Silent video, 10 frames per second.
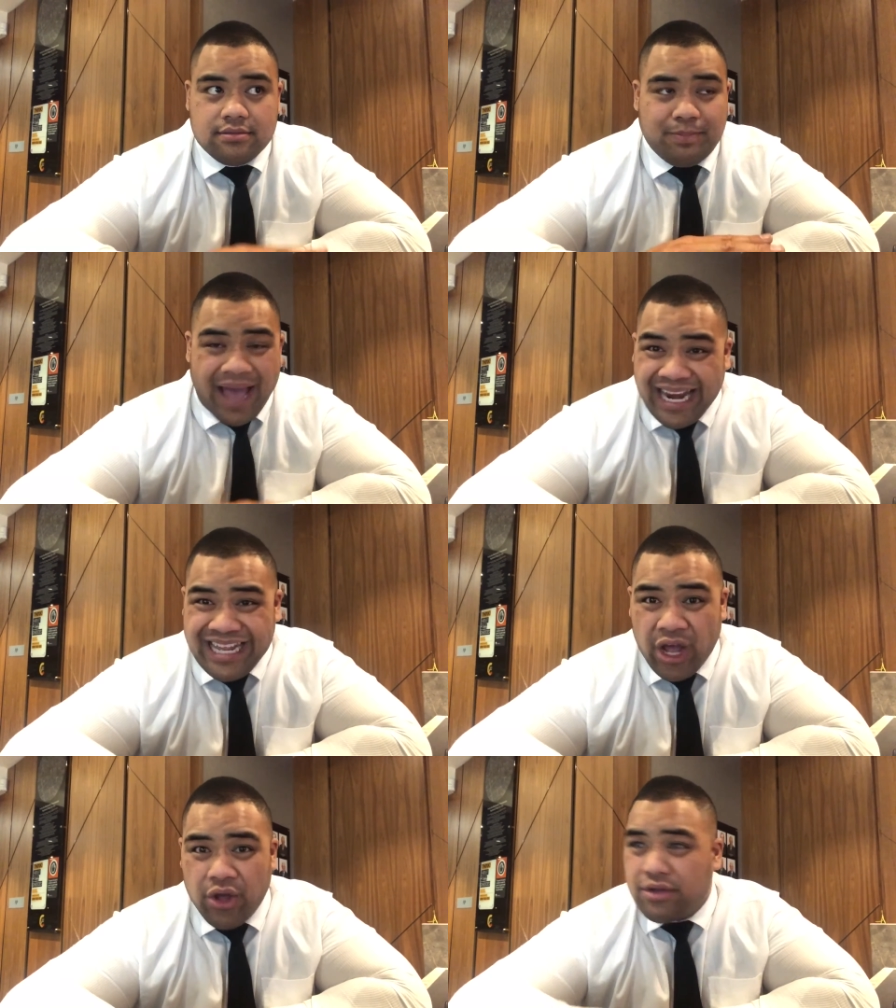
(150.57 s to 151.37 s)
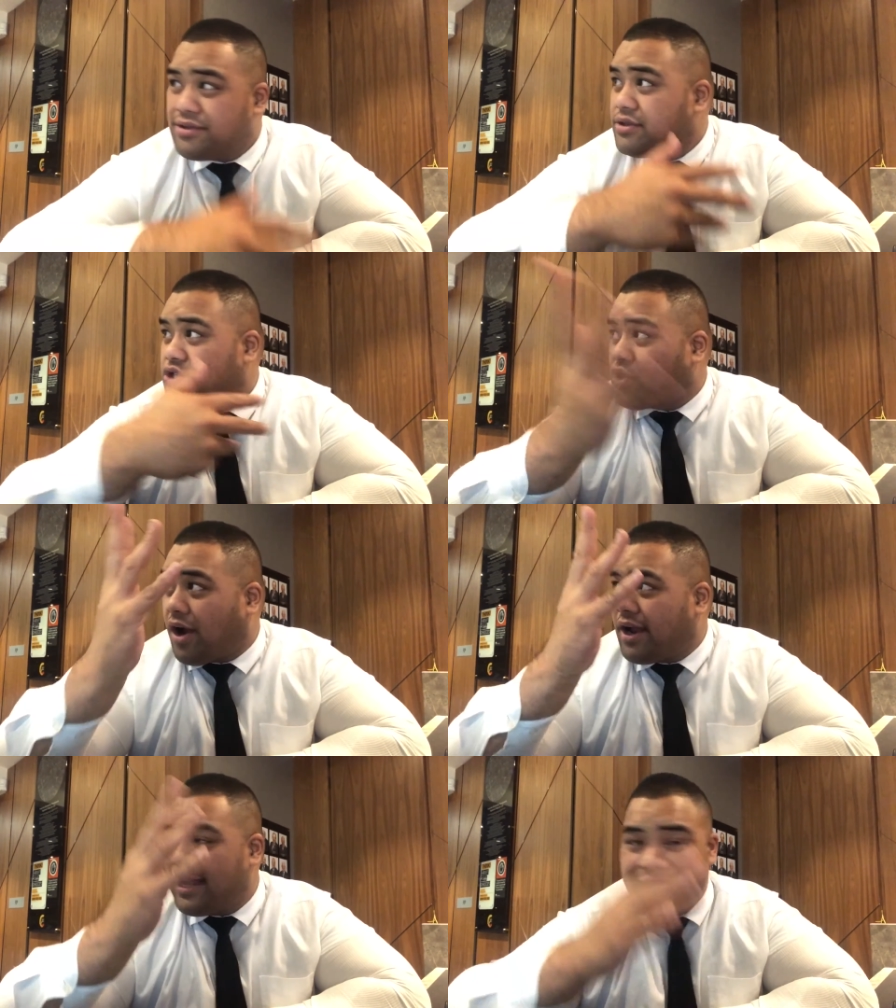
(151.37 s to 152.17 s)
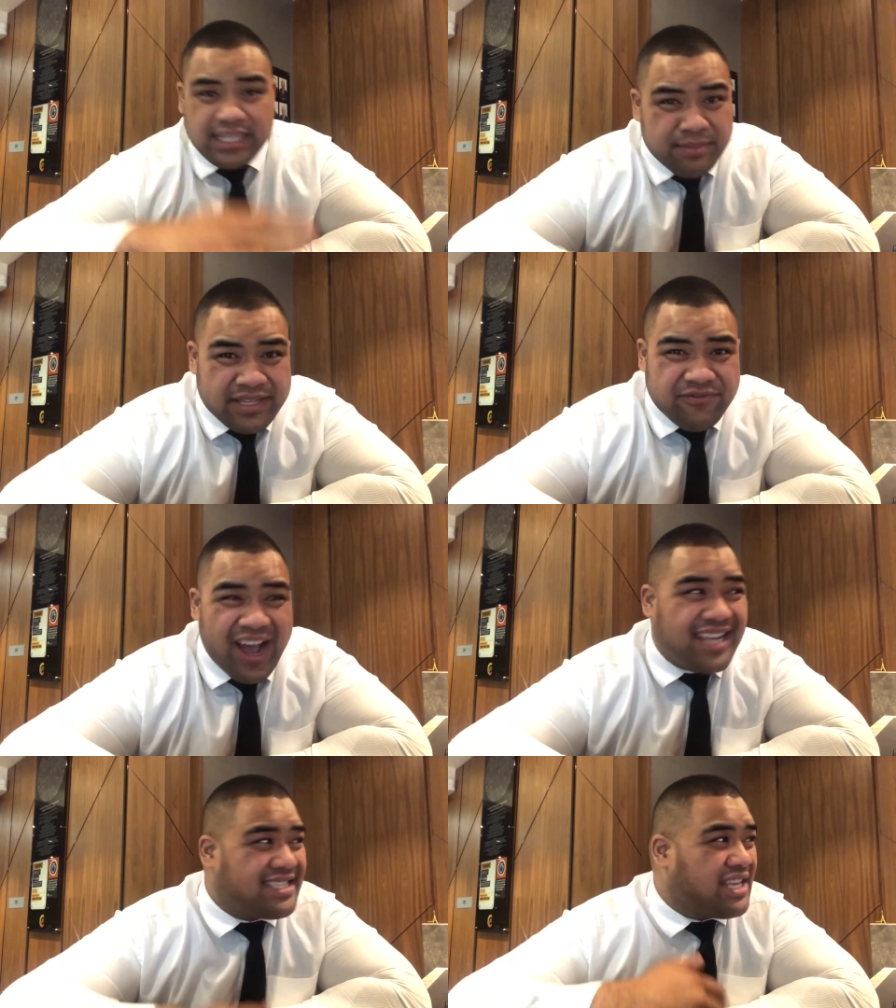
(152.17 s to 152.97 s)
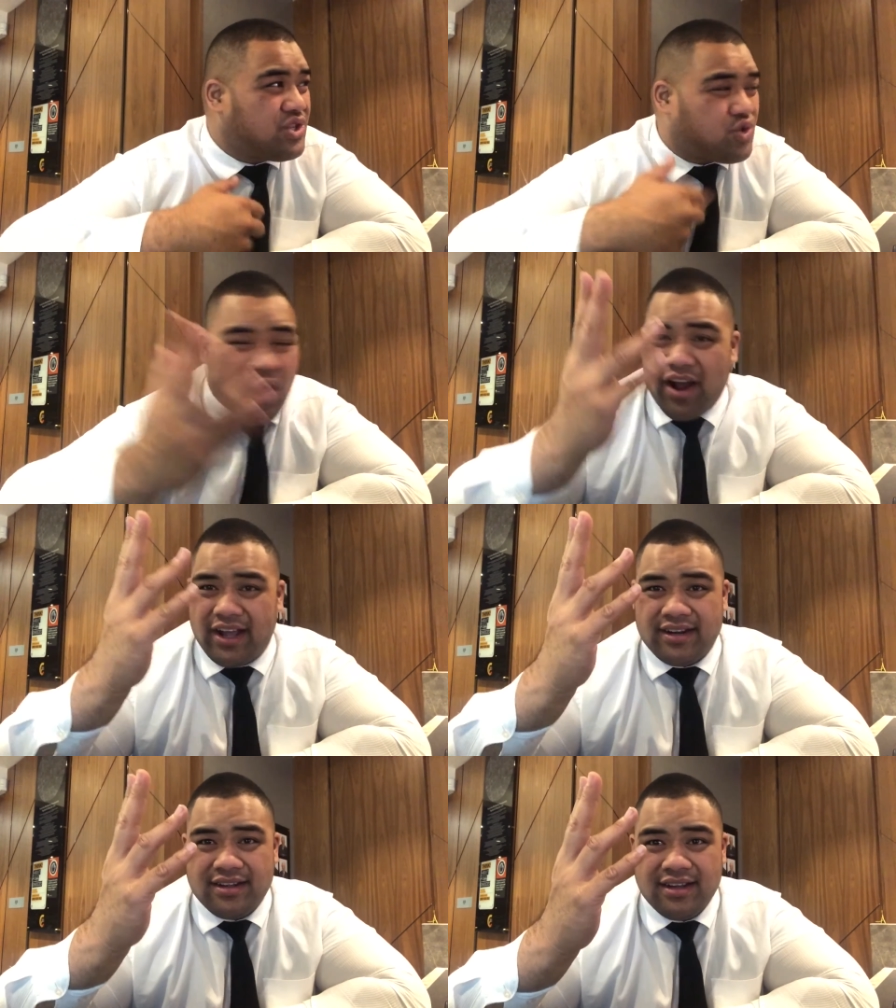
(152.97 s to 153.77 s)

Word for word: Paleo, try it. Intermittent fasting, try it.